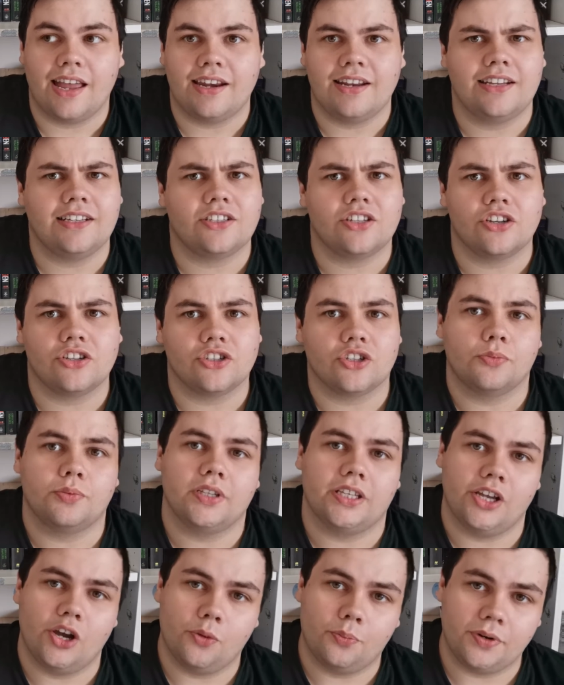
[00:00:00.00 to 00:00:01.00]
Then he
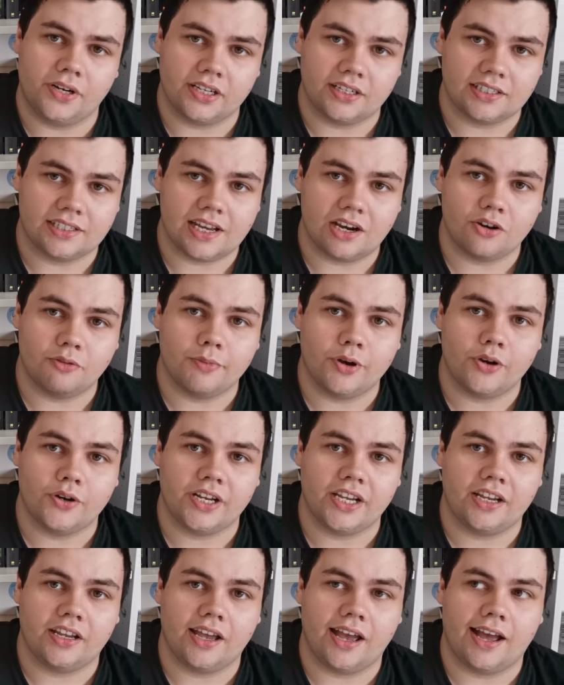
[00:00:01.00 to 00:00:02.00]
turns up at the opening
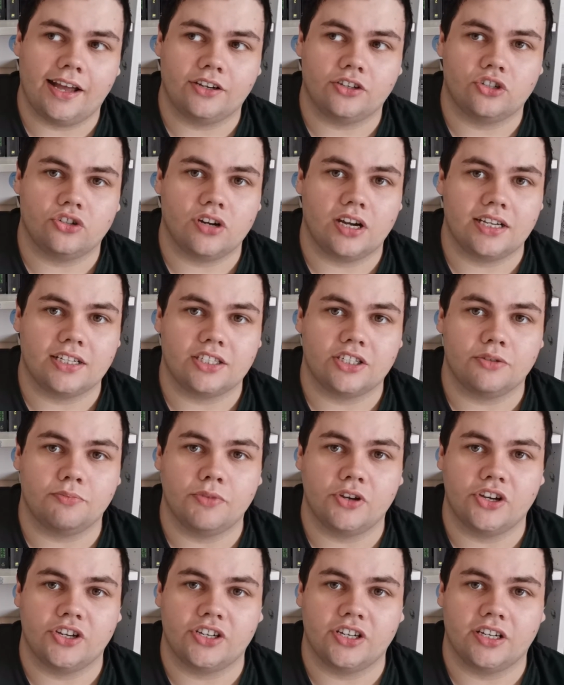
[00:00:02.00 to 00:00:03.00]
ceremony and tries
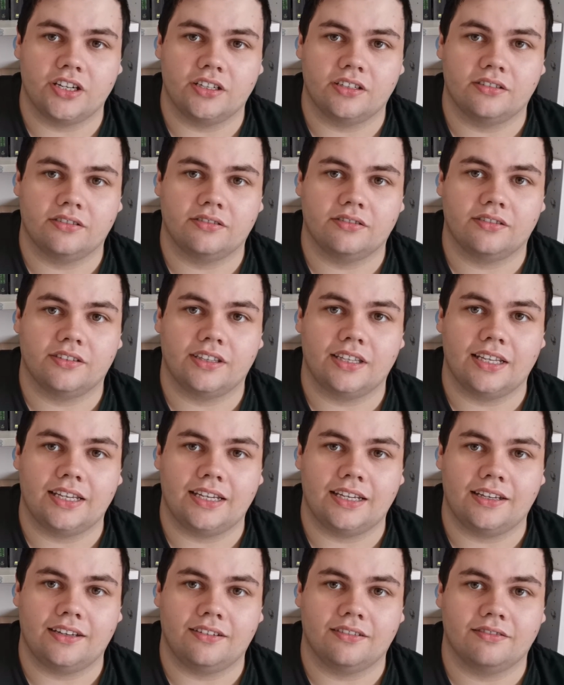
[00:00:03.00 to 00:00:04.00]
to murder
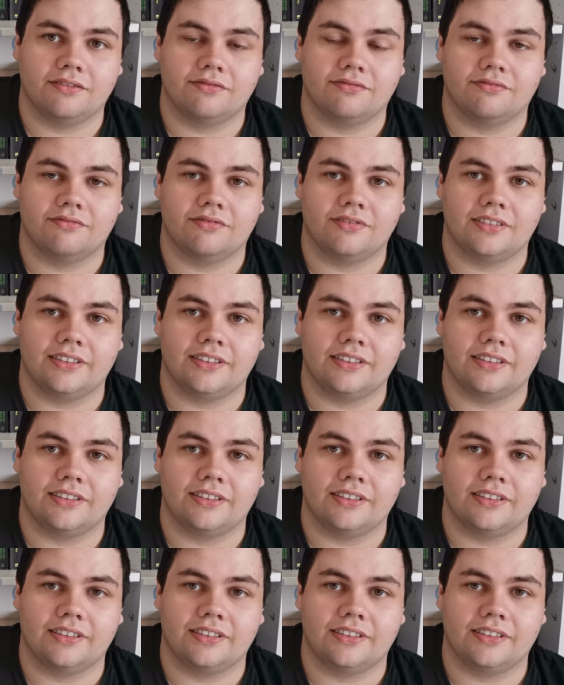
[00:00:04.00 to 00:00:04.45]
the